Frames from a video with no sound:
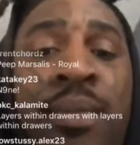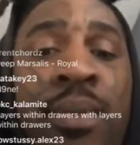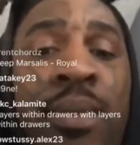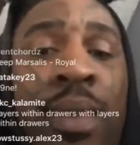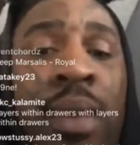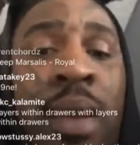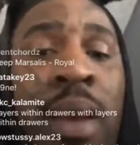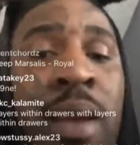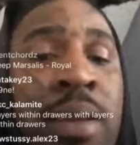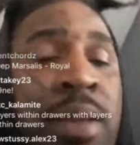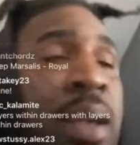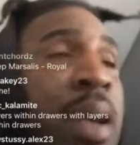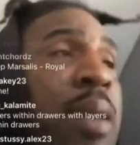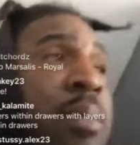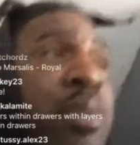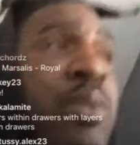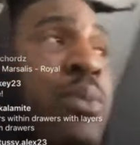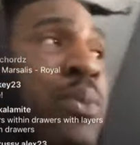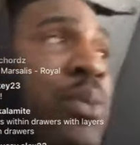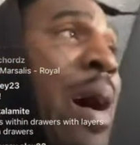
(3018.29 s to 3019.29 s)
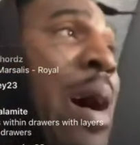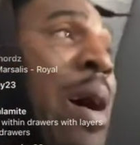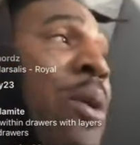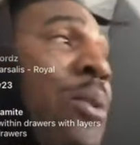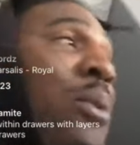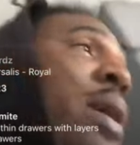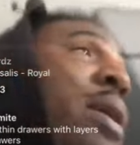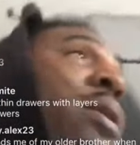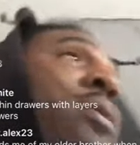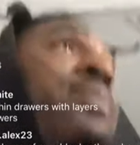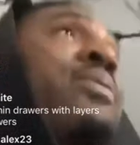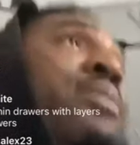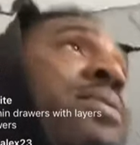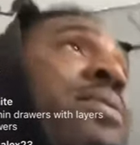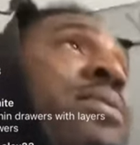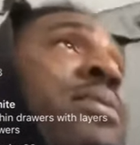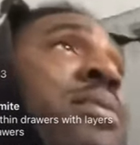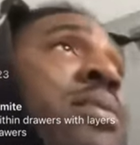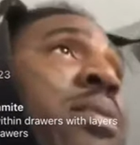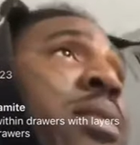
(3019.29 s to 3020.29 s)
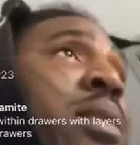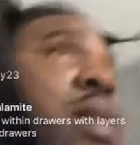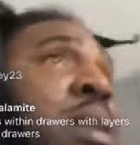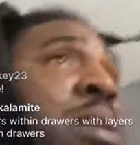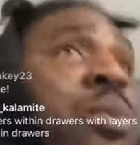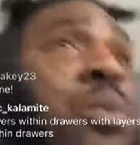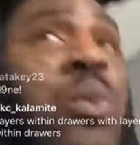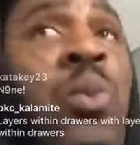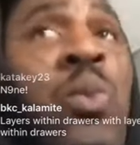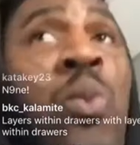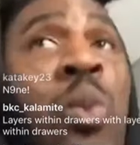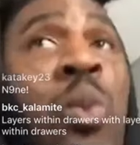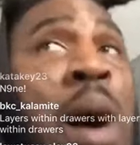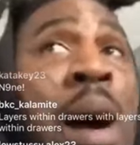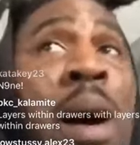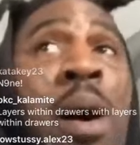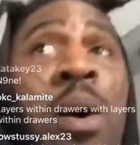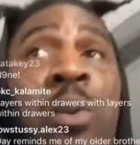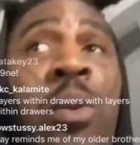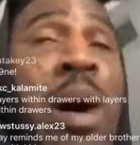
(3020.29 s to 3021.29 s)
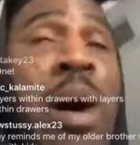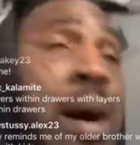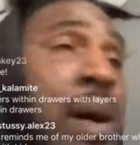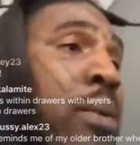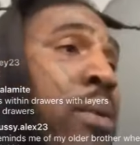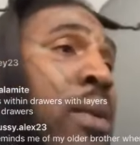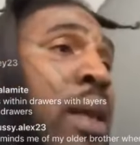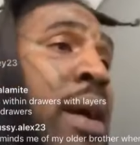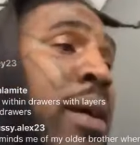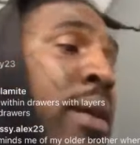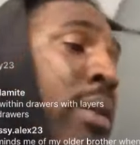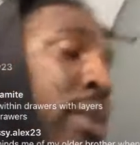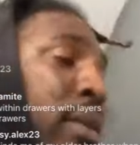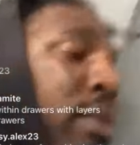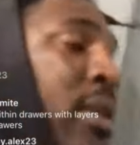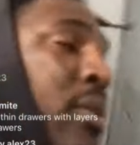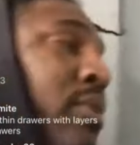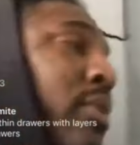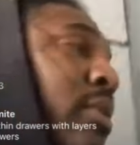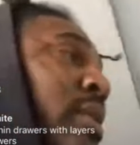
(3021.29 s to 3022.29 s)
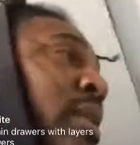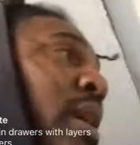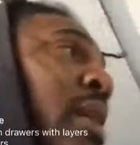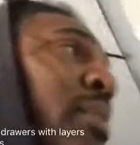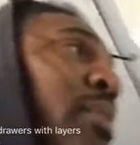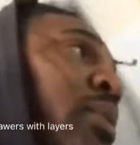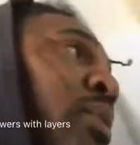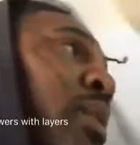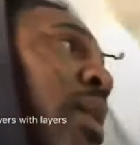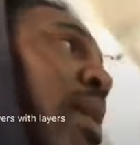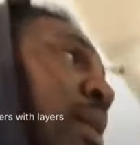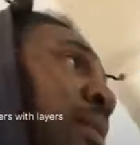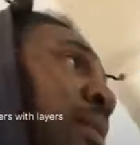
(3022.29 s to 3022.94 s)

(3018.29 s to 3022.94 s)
Aesop is wild, wild. He wild, wild, like a different type of wild.